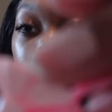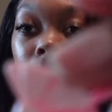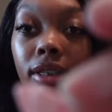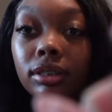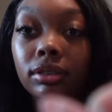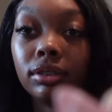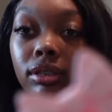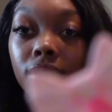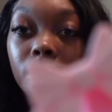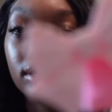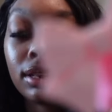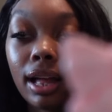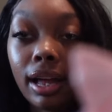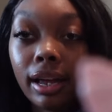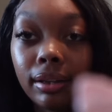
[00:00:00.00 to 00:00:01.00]
this one, up
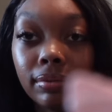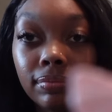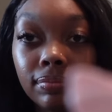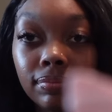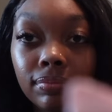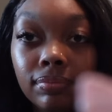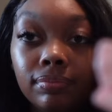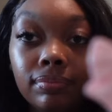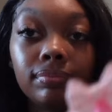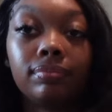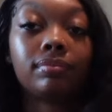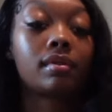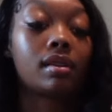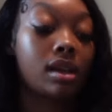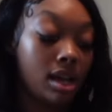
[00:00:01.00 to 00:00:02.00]

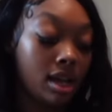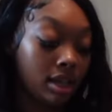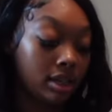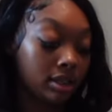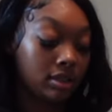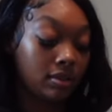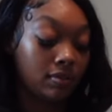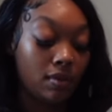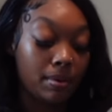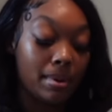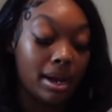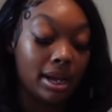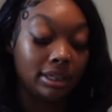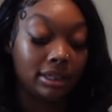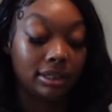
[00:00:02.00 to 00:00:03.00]
like this for
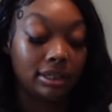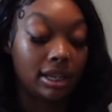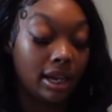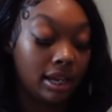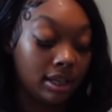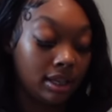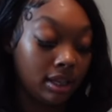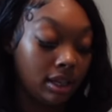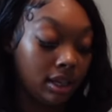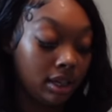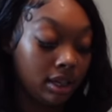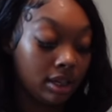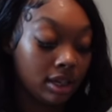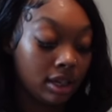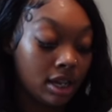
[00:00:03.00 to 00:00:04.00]
my skin
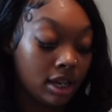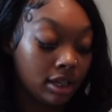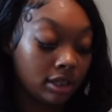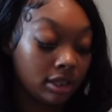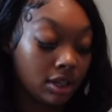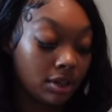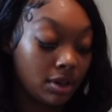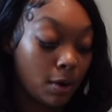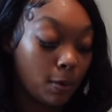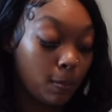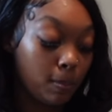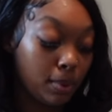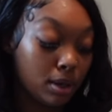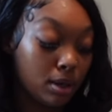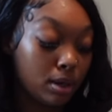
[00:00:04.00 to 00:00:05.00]
so no
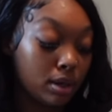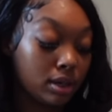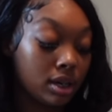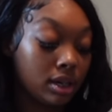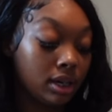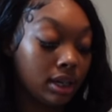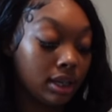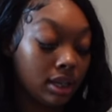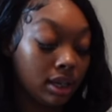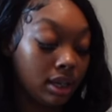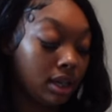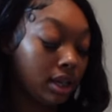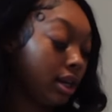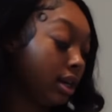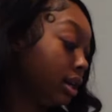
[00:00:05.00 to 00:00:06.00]
bug or nothing
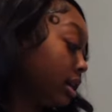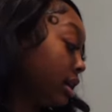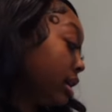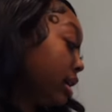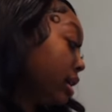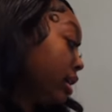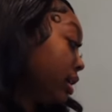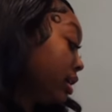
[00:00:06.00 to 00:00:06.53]
get in there